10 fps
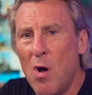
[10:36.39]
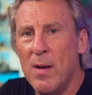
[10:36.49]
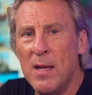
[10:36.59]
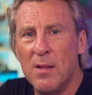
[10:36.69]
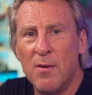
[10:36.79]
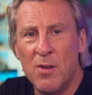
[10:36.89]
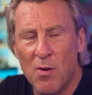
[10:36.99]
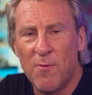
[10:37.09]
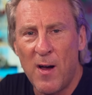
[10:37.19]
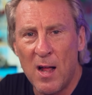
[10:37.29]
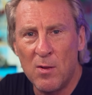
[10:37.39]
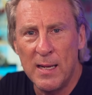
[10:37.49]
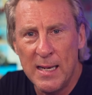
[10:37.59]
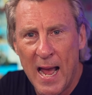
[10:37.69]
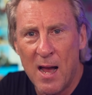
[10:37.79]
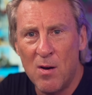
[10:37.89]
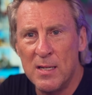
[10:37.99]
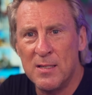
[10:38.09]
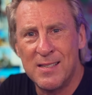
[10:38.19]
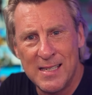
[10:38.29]
growing your following now
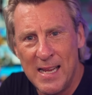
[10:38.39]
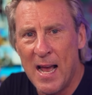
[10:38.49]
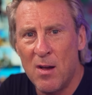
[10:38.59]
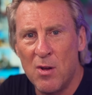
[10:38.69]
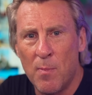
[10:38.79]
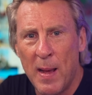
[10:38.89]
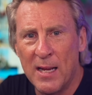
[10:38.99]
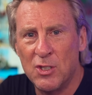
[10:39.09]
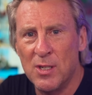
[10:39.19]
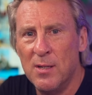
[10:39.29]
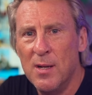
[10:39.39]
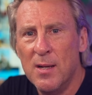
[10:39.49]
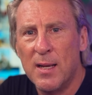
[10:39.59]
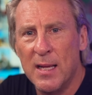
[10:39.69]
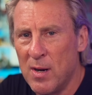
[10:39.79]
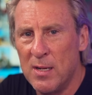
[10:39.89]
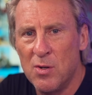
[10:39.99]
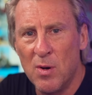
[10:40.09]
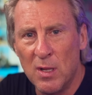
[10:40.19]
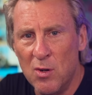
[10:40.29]
and see how your passion can turn
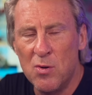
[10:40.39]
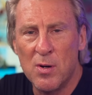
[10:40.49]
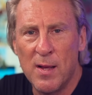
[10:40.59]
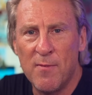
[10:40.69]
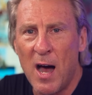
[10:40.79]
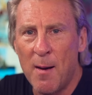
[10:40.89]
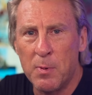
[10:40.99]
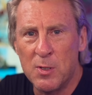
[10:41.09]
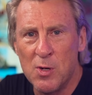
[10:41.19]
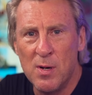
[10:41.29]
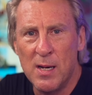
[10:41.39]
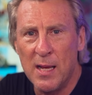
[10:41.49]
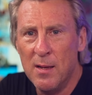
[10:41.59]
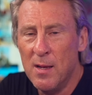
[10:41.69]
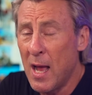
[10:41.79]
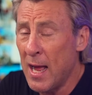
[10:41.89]
into a lucrative opportunity,